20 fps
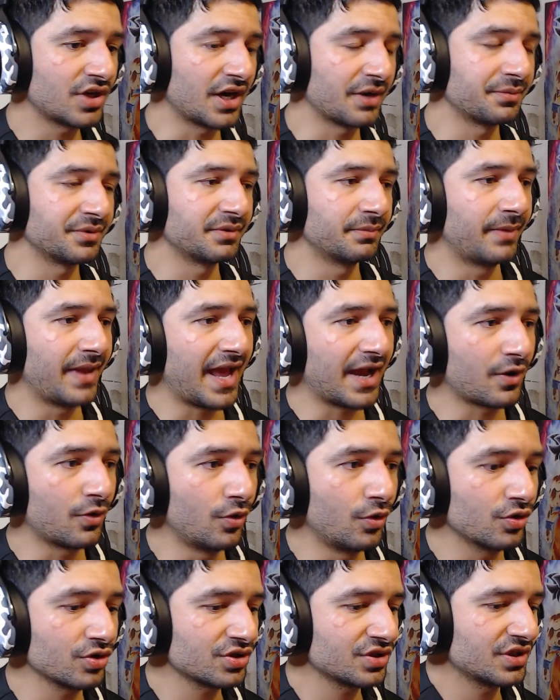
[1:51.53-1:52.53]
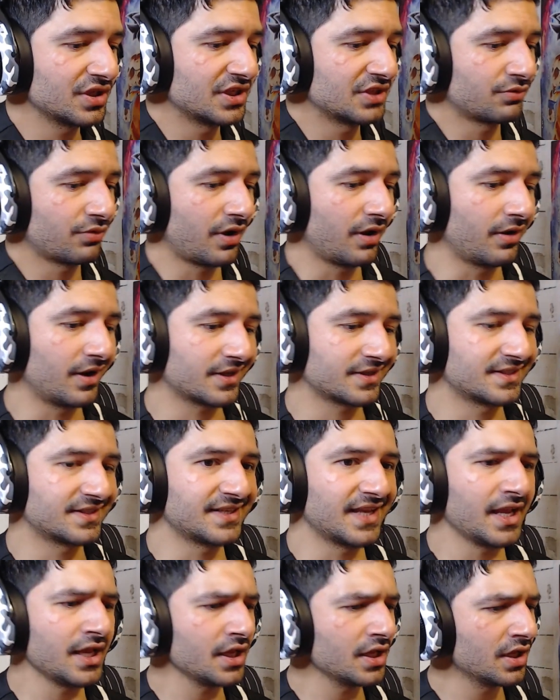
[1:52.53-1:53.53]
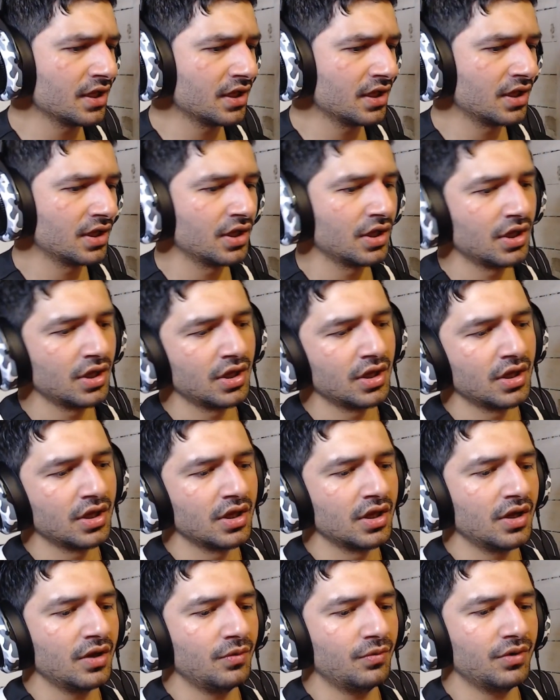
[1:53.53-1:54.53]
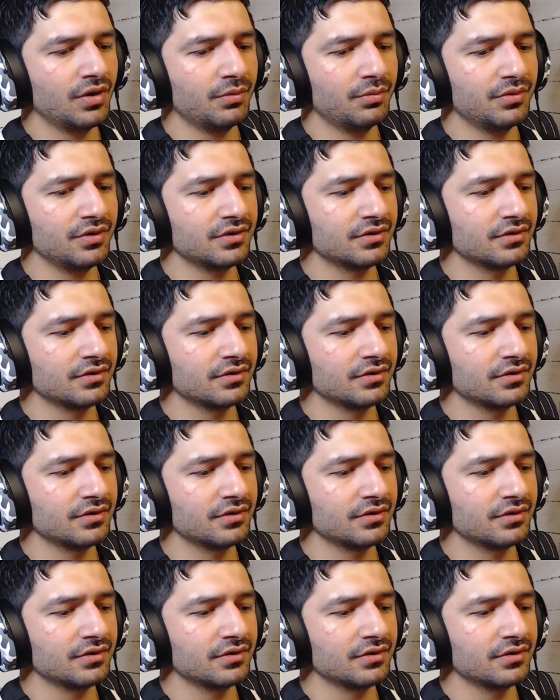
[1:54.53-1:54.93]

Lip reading: to be the black horse is what I like to say. What a boy.